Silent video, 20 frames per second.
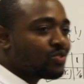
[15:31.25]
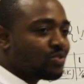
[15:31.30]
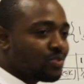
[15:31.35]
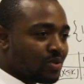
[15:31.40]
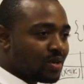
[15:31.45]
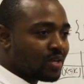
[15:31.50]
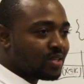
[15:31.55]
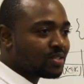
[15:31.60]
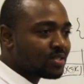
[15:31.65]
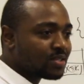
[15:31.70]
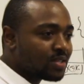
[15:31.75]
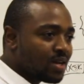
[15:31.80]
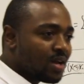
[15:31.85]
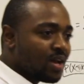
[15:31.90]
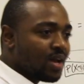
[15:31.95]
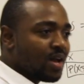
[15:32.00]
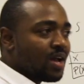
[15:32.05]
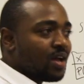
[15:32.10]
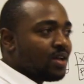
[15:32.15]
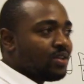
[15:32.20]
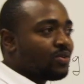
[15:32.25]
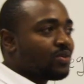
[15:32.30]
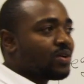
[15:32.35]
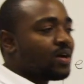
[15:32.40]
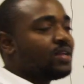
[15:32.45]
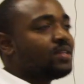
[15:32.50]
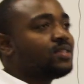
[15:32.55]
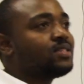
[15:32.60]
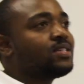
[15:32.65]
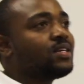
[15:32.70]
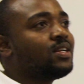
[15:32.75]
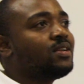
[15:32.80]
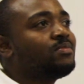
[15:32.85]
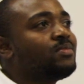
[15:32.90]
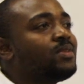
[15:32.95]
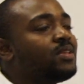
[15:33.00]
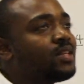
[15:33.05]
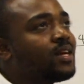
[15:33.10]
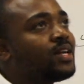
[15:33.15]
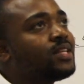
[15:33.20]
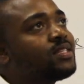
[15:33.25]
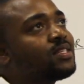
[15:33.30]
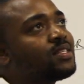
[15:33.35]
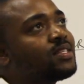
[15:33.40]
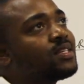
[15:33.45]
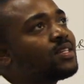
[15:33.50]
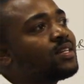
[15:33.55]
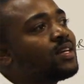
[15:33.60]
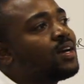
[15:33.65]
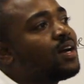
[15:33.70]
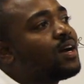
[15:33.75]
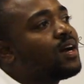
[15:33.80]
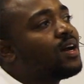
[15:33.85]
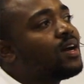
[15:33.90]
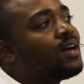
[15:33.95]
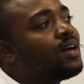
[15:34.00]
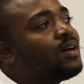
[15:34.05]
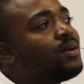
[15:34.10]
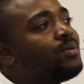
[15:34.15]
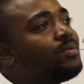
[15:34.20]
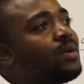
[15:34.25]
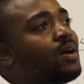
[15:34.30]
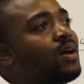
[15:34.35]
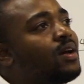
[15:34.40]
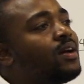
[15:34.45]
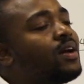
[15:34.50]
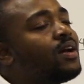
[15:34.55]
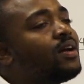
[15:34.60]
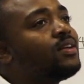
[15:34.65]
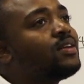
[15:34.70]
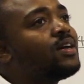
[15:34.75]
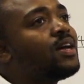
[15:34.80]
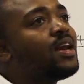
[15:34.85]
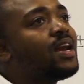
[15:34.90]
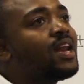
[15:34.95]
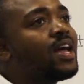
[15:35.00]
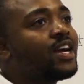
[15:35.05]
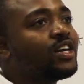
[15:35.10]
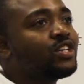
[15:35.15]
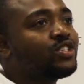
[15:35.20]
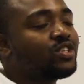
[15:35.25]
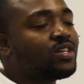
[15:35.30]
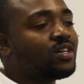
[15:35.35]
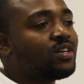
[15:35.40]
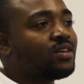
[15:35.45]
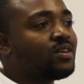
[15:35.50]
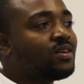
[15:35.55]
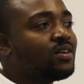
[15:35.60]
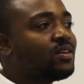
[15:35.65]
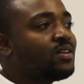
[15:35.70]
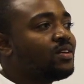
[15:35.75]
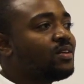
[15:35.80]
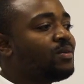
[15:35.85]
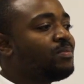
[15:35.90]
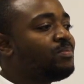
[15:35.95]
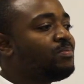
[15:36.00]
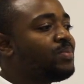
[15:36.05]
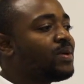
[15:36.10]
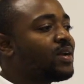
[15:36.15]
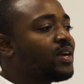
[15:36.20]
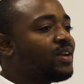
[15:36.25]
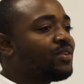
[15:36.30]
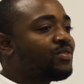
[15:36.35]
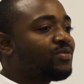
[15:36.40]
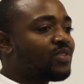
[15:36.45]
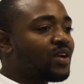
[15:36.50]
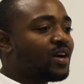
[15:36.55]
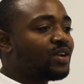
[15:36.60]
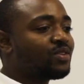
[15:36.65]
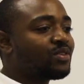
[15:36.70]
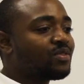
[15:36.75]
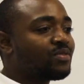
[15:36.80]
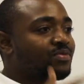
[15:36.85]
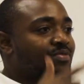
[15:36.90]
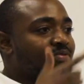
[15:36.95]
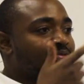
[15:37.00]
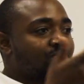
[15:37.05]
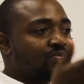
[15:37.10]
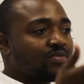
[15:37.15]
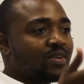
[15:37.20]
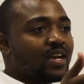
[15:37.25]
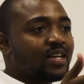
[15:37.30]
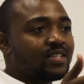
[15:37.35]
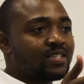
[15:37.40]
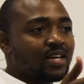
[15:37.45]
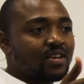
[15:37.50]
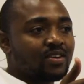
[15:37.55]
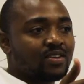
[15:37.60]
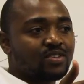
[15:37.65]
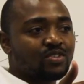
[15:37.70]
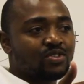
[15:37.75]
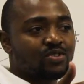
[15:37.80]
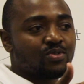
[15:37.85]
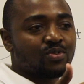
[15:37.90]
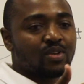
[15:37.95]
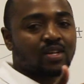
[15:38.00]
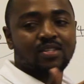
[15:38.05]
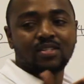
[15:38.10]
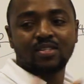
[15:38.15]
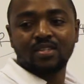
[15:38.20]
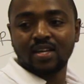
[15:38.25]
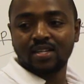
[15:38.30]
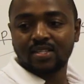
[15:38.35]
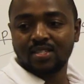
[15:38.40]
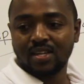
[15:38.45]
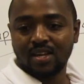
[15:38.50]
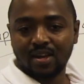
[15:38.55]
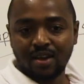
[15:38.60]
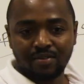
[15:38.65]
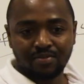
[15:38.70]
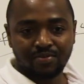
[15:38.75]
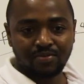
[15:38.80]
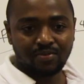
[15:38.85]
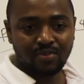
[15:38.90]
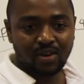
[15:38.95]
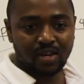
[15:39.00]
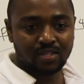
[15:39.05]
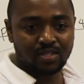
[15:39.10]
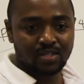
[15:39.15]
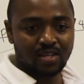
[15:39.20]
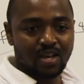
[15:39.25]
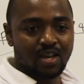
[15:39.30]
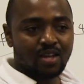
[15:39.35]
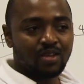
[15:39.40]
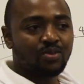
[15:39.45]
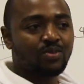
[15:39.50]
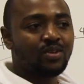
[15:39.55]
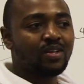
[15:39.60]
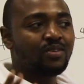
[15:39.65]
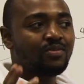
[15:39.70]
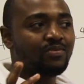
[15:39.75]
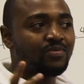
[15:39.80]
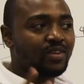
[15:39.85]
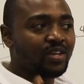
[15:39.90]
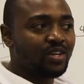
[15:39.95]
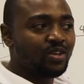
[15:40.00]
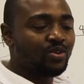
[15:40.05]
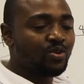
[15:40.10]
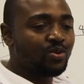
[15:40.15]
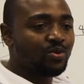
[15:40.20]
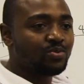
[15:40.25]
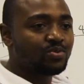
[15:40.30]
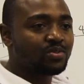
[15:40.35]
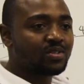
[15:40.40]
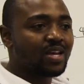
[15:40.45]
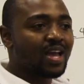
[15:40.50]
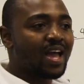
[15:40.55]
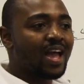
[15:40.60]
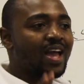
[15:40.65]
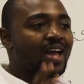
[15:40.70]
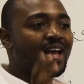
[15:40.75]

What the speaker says: students. You can't tell me that a lecture being in front of 800 students, that's enough, right? You need videos